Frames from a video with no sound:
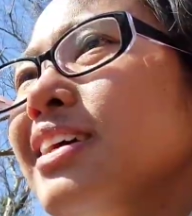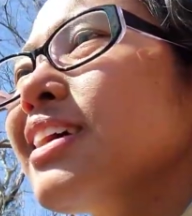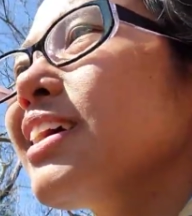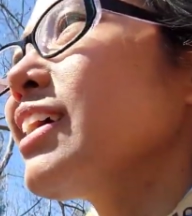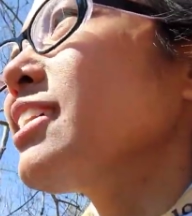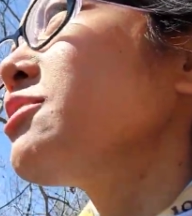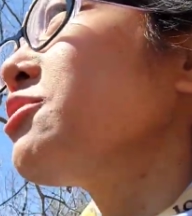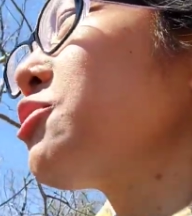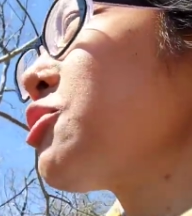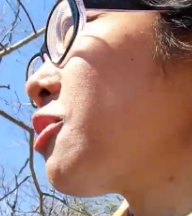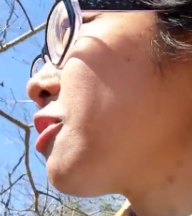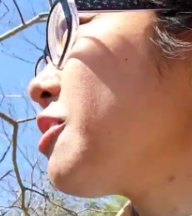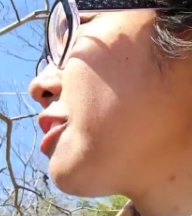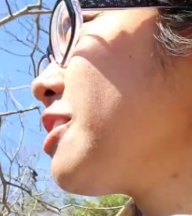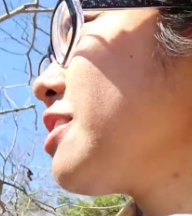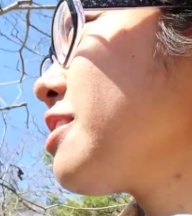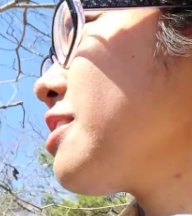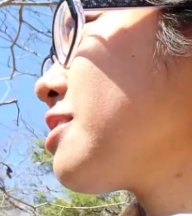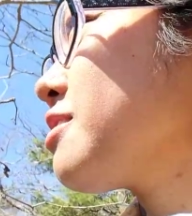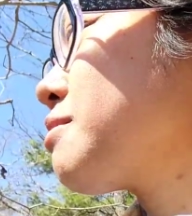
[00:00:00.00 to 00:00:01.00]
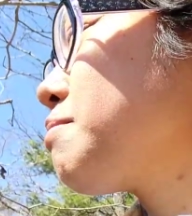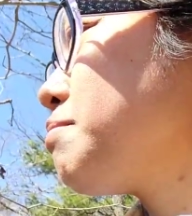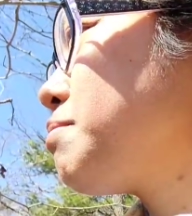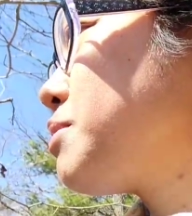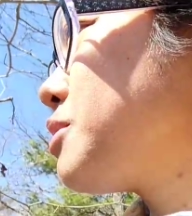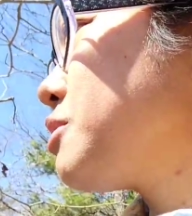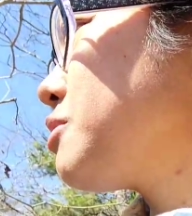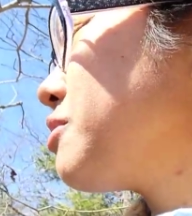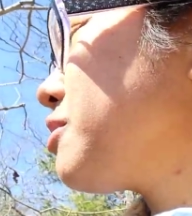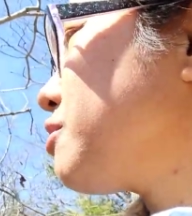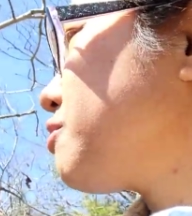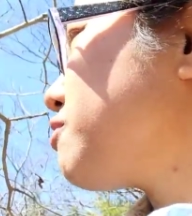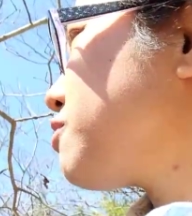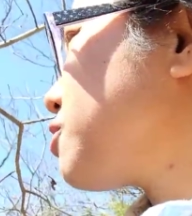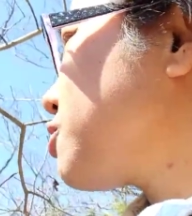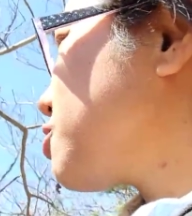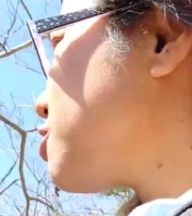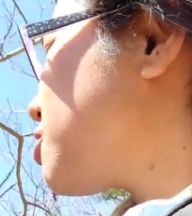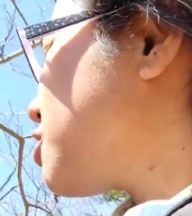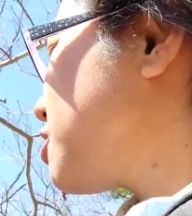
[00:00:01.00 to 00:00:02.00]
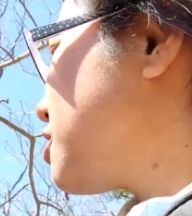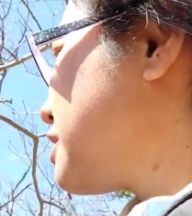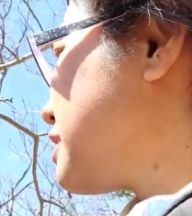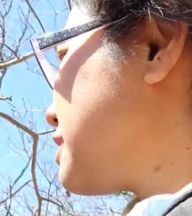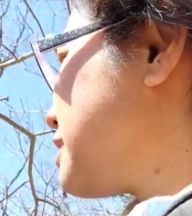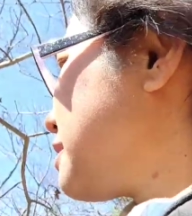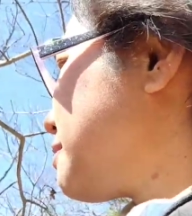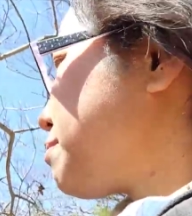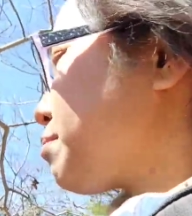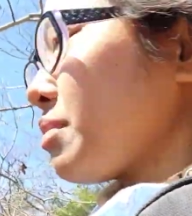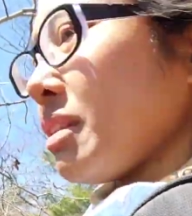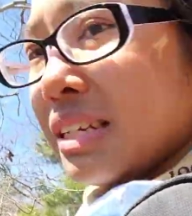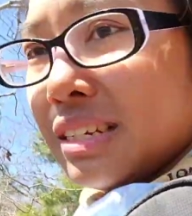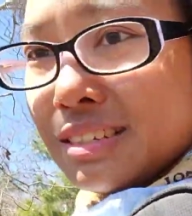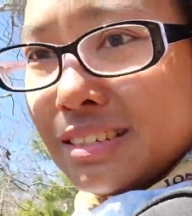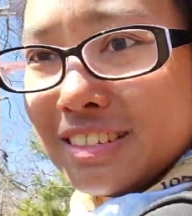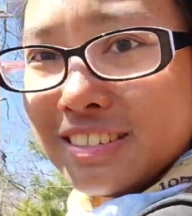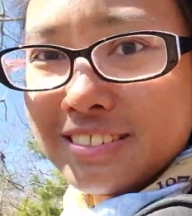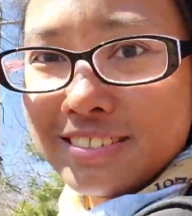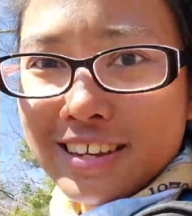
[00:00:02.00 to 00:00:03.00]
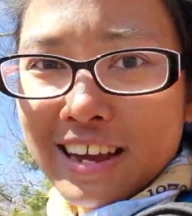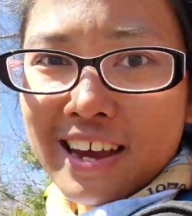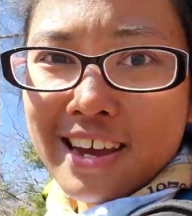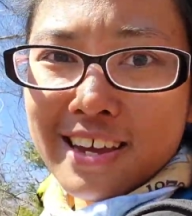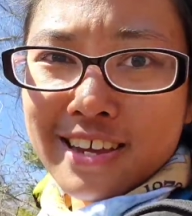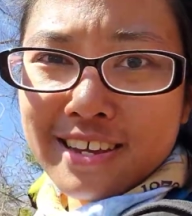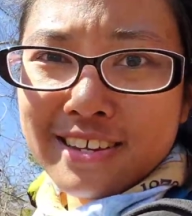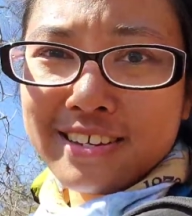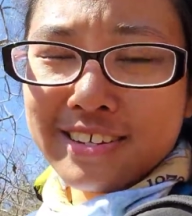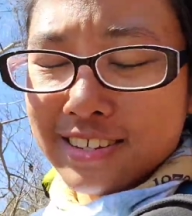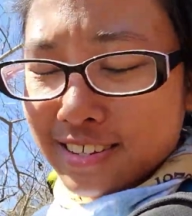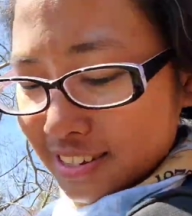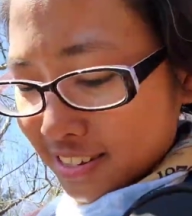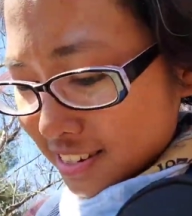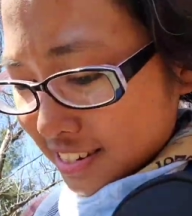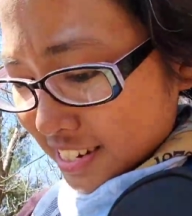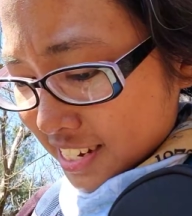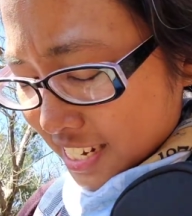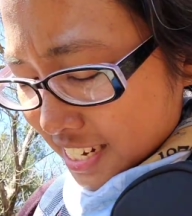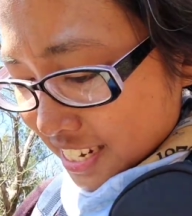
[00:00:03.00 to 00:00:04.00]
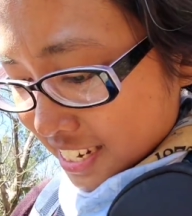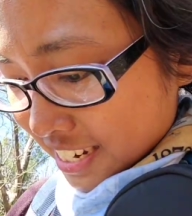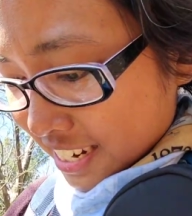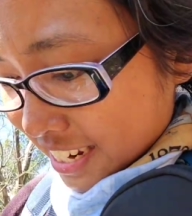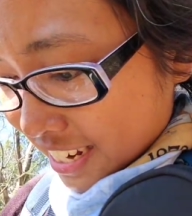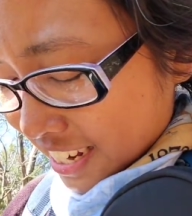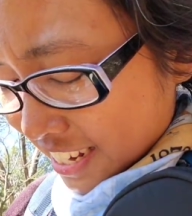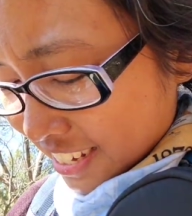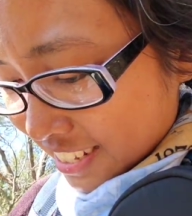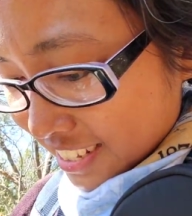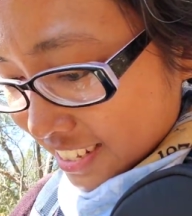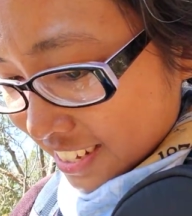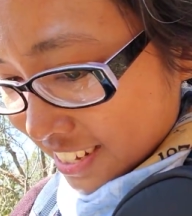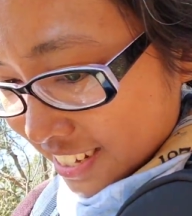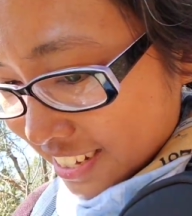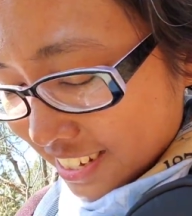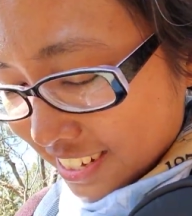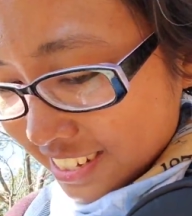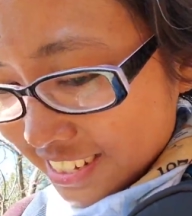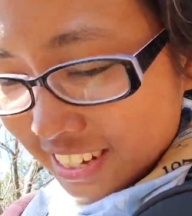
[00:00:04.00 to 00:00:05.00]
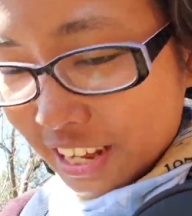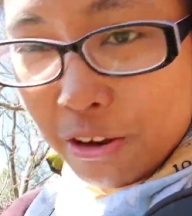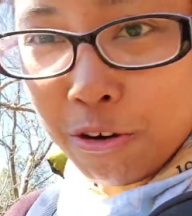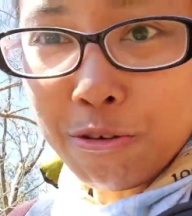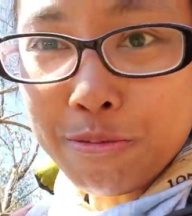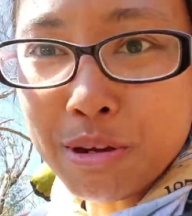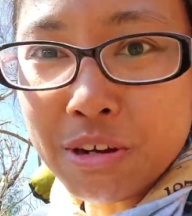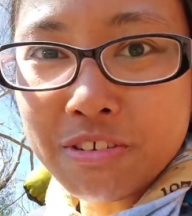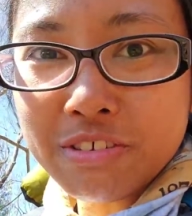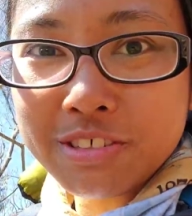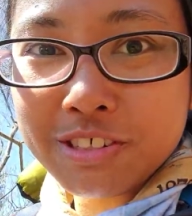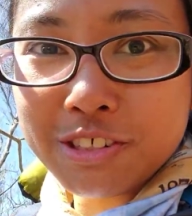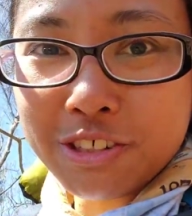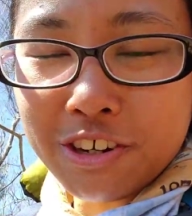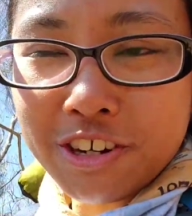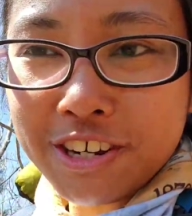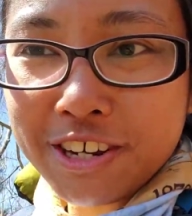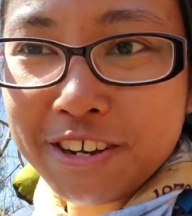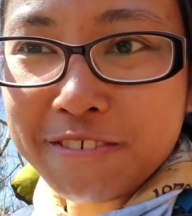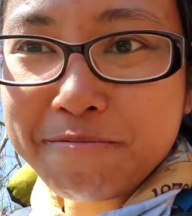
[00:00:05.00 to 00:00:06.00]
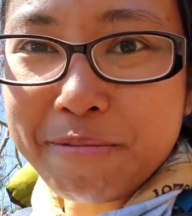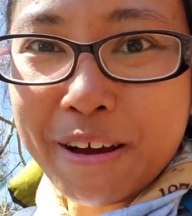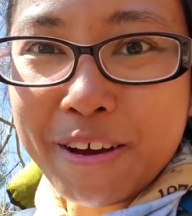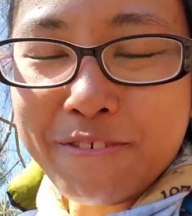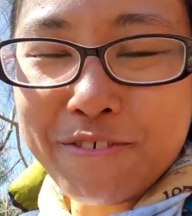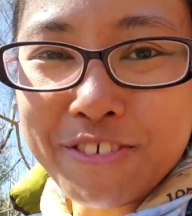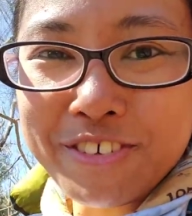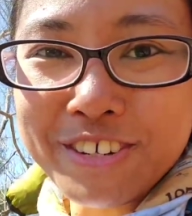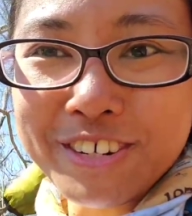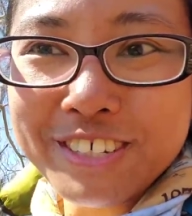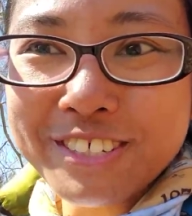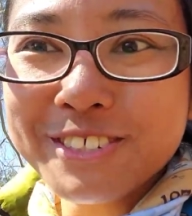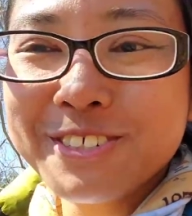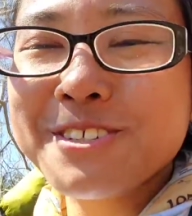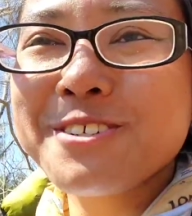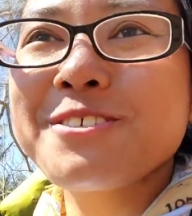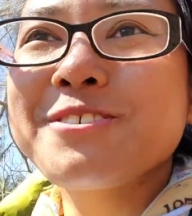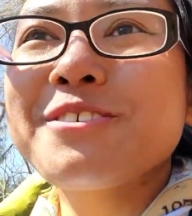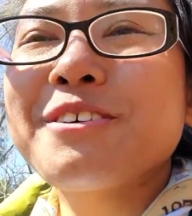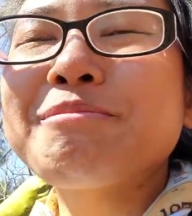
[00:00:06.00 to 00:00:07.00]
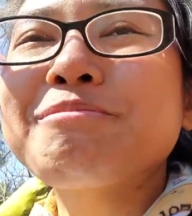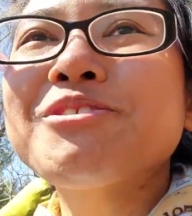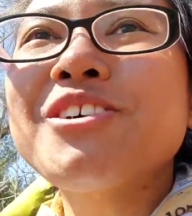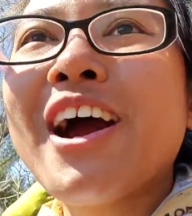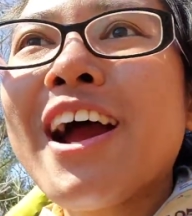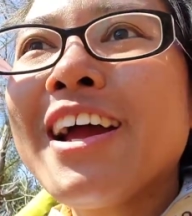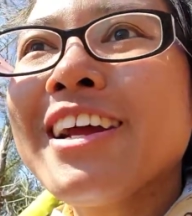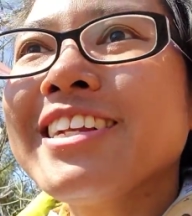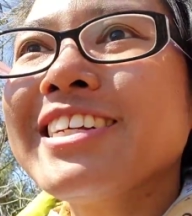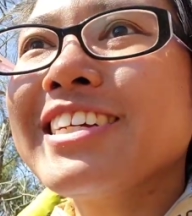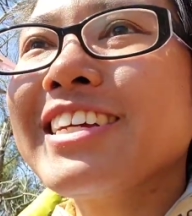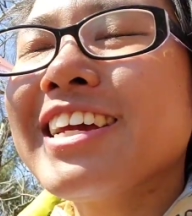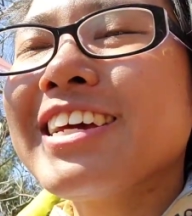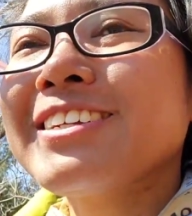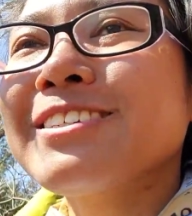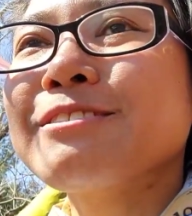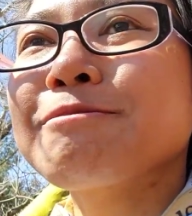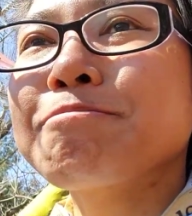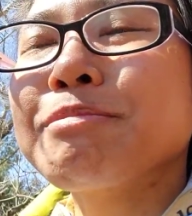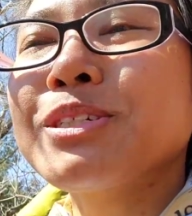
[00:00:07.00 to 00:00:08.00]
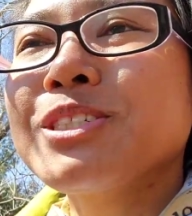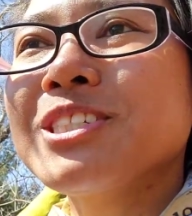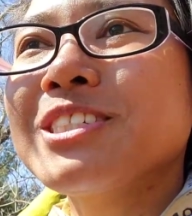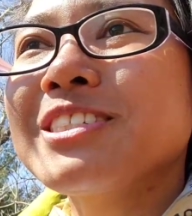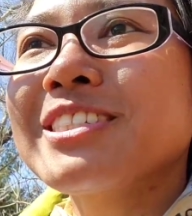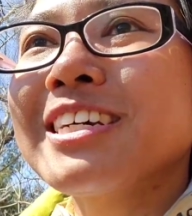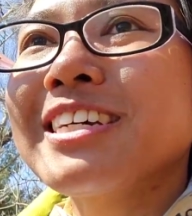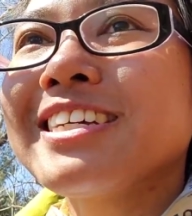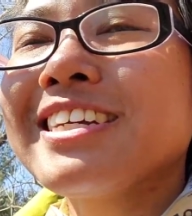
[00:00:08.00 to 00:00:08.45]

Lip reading: and enjoy this beautiful, blessed day. And I hope you're enjoying my footage too. I'm trying to get as much as I